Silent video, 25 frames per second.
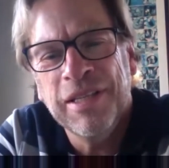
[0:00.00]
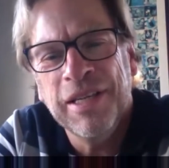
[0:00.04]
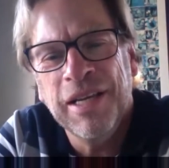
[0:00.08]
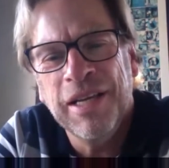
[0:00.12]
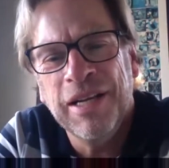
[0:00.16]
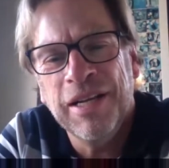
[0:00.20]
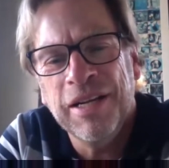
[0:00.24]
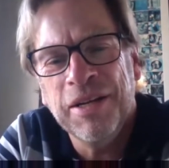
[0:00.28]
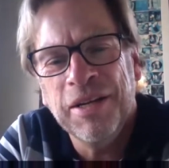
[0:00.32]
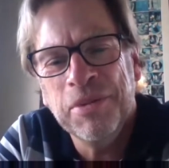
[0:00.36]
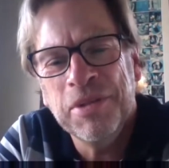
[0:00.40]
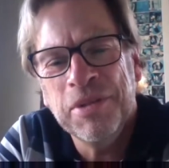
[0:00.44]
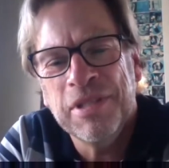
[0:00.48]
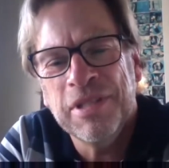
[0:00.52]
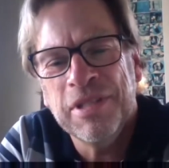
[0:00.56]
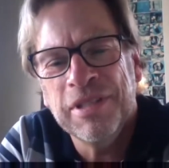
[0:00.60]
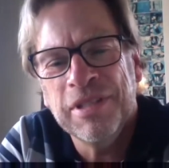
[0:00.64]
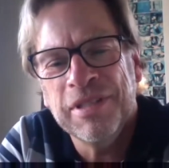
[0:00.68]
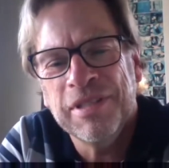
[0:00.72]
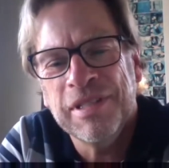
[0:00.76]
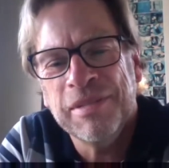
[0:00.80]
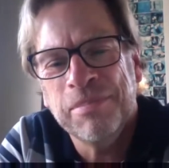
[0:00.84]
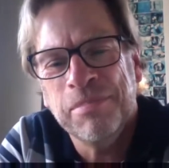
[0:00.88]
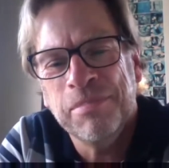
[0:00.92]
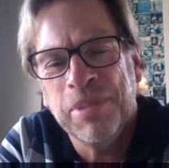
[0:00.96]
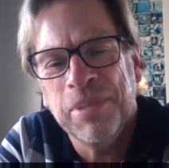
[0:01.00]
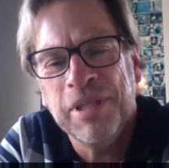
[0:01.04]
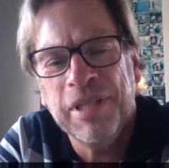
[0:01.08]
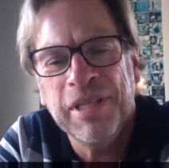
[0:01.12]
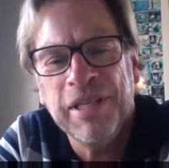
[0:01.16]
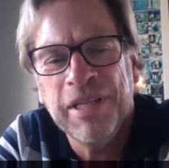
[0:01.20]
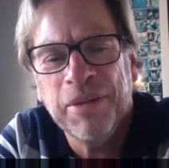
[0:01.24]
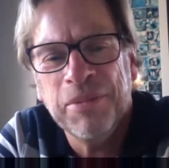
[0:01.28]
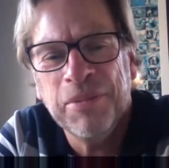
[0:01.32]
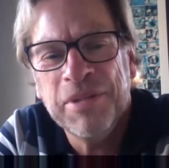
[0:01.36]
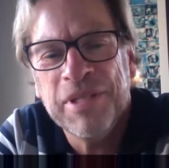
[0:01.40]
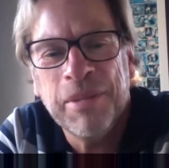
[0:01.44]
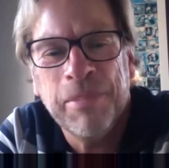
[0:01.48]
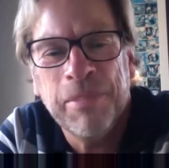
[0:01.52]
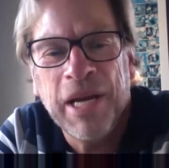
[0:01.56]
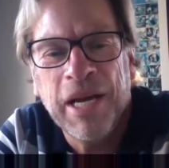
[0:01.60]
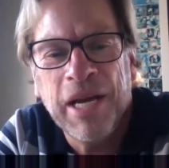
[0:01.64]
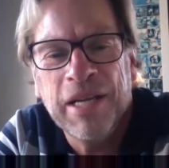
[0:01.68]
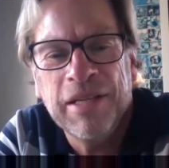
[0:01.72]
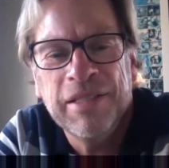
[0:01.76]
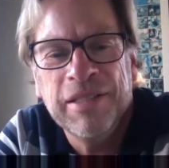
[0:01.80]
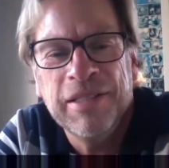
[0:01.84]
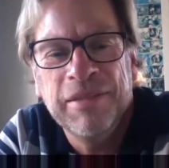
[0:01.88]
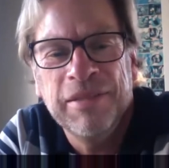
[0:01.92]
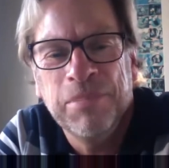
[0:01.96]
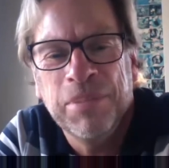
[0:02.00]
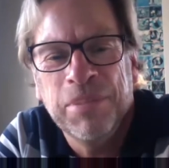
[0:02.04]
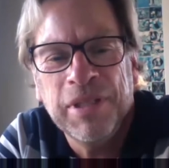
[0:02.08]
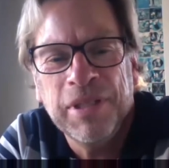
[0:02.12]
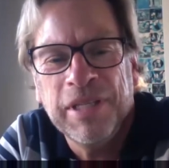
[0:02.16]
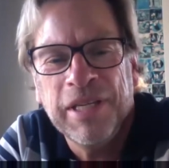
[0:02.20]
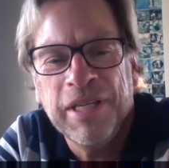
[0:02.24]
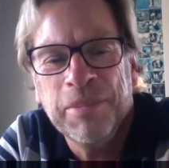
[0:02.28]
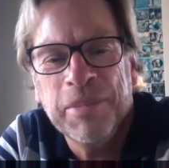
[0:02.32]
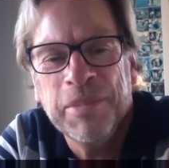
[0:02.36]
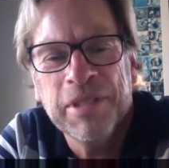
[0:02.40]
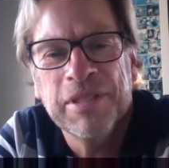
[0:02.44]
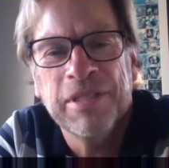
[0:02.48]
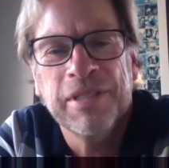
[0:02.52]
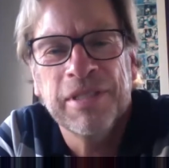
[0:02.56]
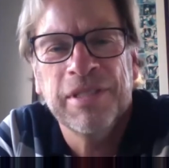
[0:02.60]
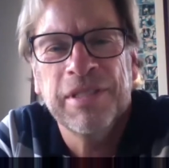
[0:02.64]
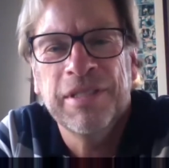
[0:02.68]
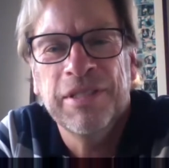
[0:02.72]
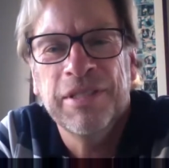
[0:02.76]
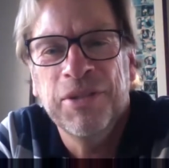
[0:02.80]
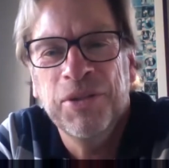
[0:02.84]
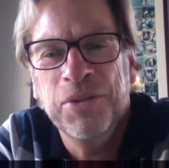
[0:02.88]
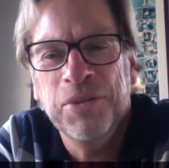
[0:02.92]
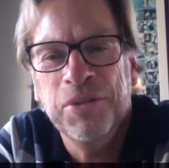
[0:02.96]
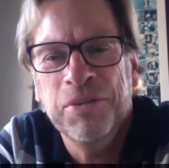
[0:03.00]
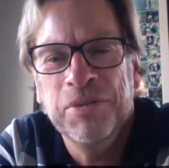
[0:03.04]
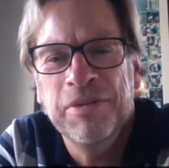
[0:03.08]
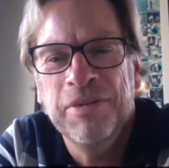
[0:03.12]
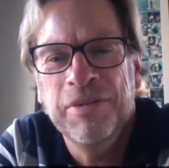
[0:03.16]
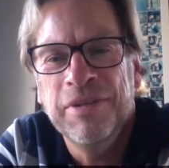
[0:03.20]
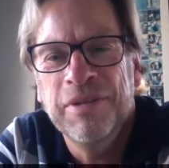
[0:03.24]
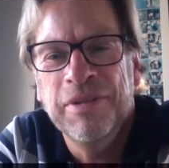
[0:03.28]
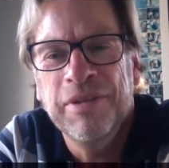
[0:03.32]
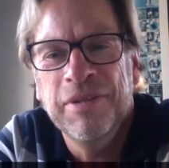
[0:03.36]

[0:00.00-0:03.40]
and I was the bad polygamist who